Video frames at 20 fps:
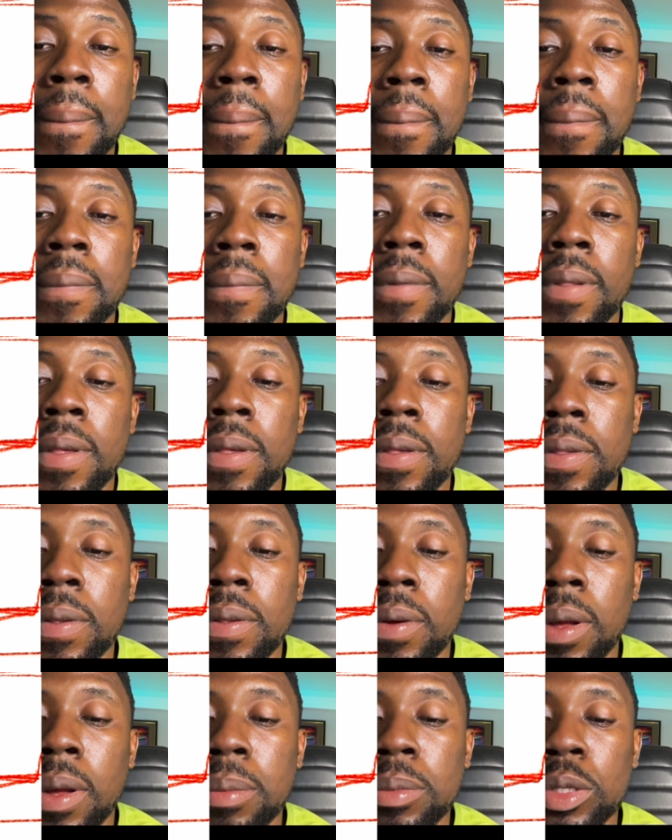This to,
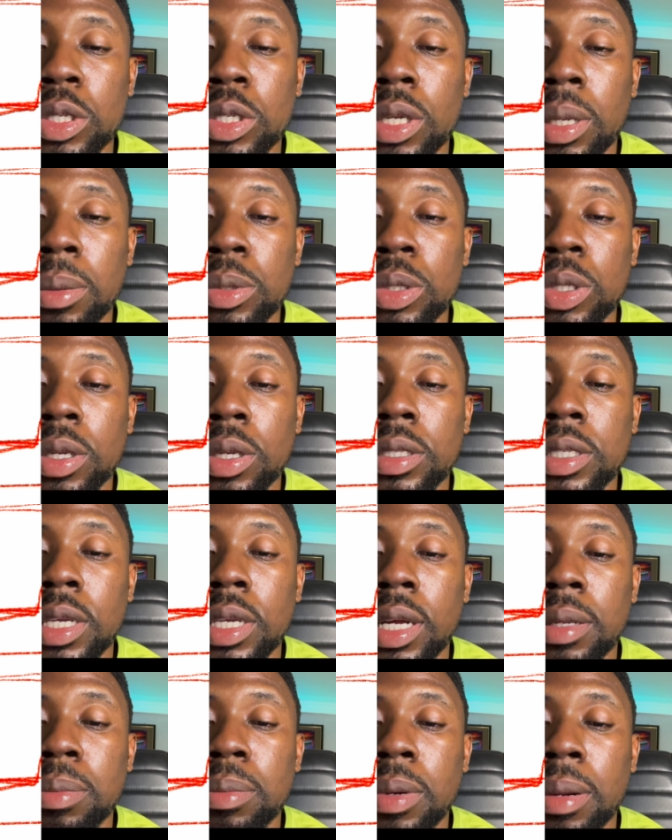I'm sure it
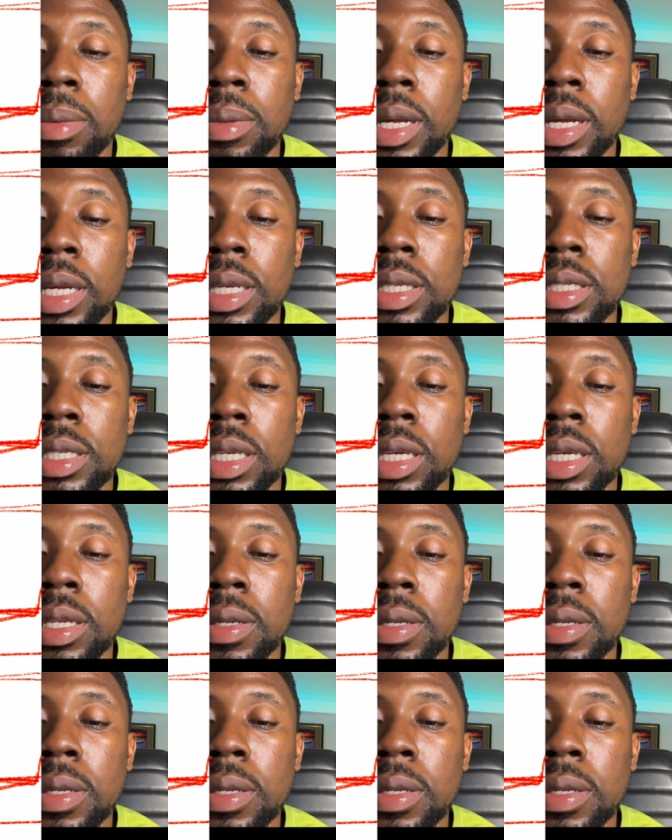probably can't see it.